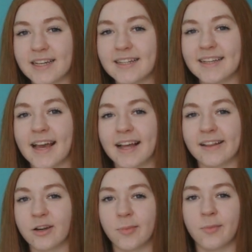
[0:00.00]
gonna take a
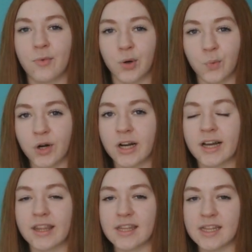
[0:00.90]
little bit more
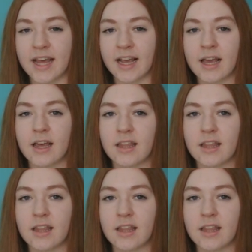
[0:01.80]
work than like